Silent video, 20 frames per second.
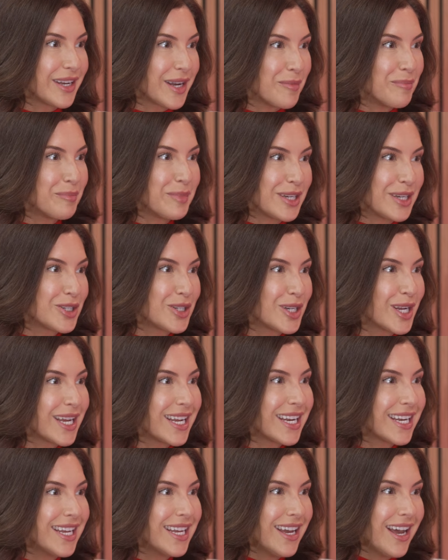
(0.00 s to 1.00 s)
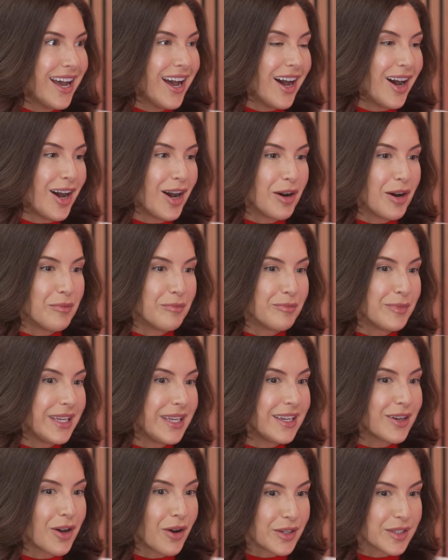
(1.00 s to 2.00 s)
ambition.
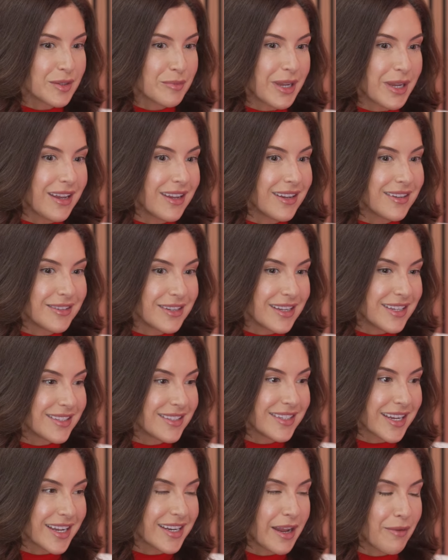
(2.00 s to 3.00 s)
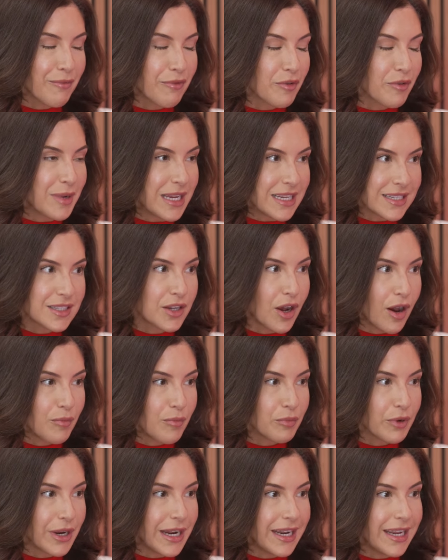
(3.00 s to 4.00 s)
He calls me, his nickname for me is
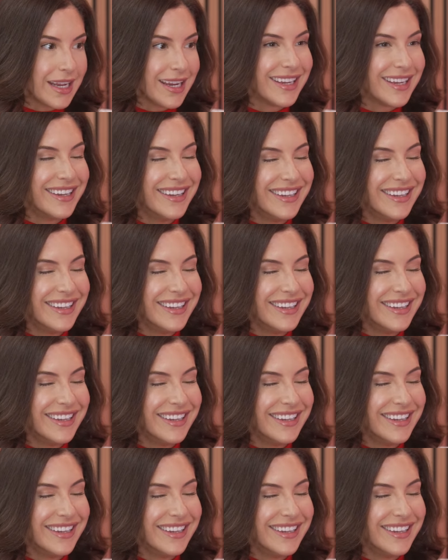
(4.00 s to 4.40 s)
Tom Brady.